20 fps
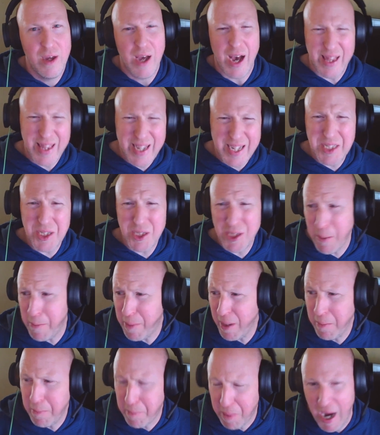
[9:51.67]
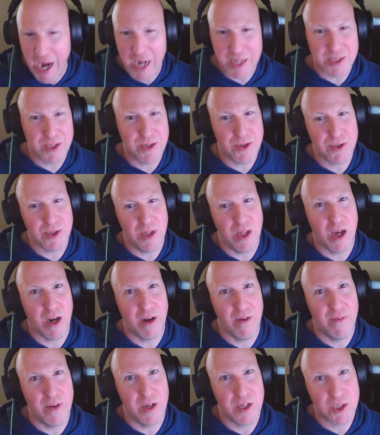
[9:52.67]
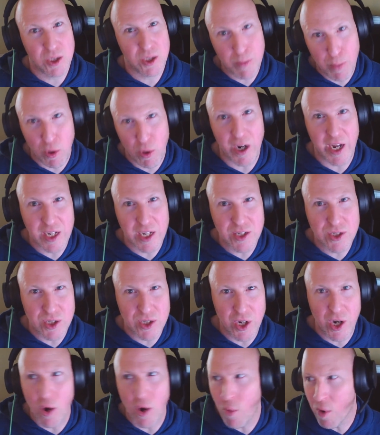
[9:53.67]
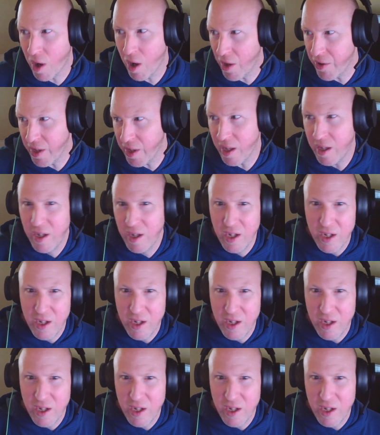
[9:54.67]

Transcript: I think it's just a big box and there's a lot of sprigs, where all the